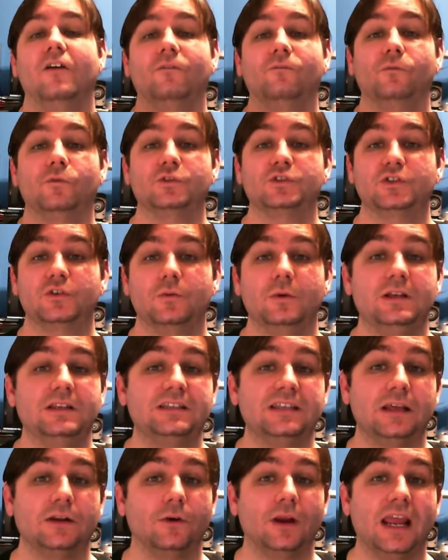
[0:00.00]
For screens
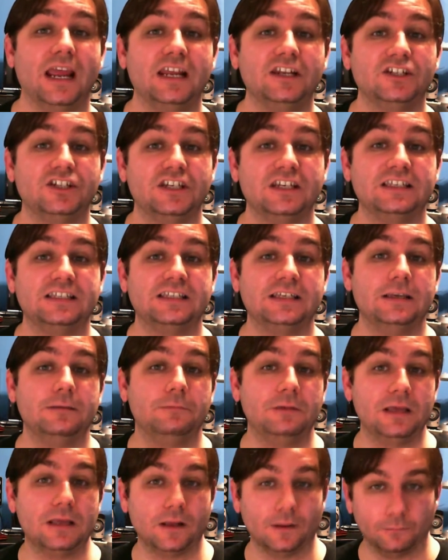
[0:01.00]
that are
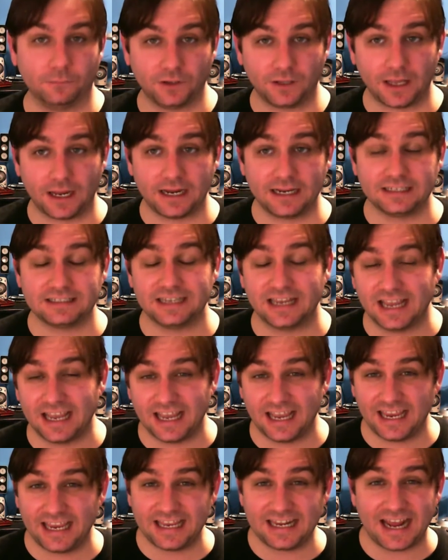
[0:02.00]
HDCP compliant,
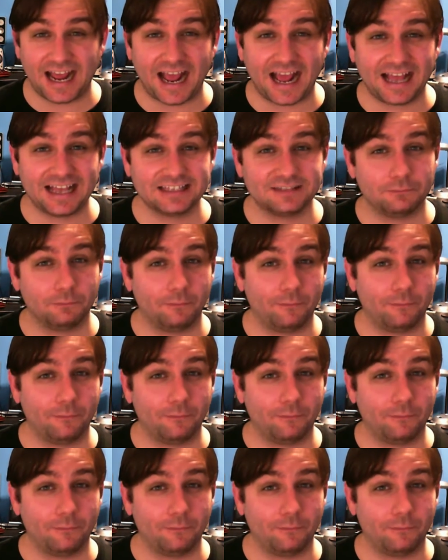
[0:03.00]
it has